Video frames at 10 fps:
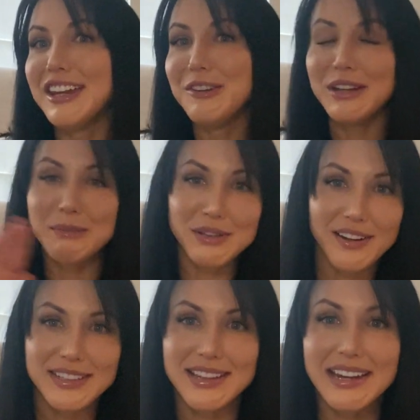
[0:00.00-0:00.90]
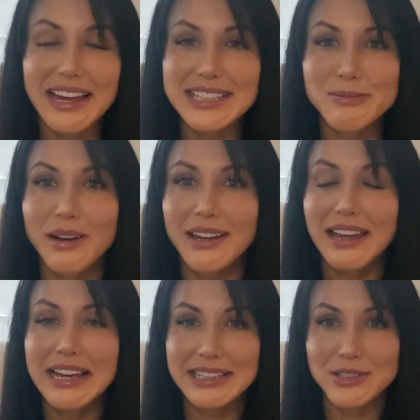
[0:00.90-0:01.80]
You get to move on to the next one.
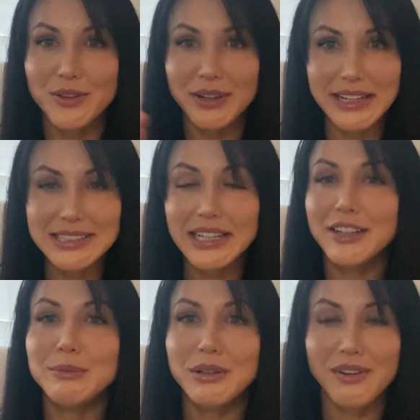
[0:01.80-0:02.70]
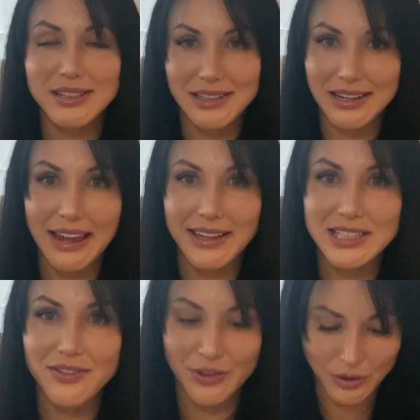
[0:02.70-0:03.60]
So 3 days later, you move on to the
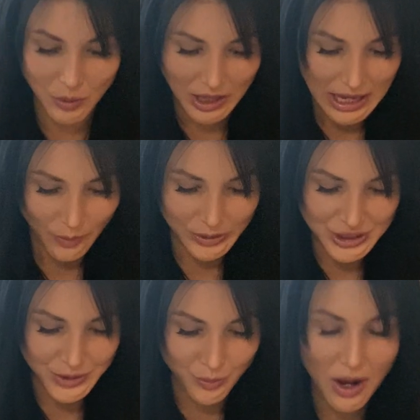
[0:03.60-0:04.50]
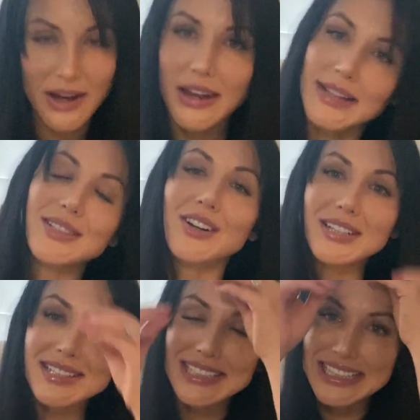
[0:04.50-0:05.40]
next food, which is raw nuts or
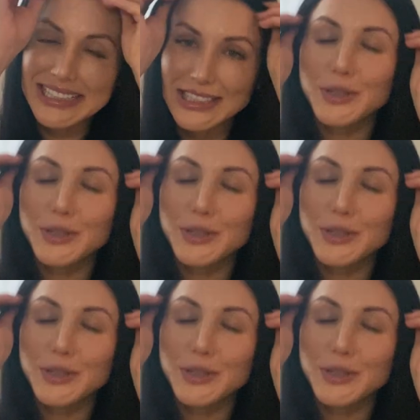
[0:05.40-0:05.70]
seeds.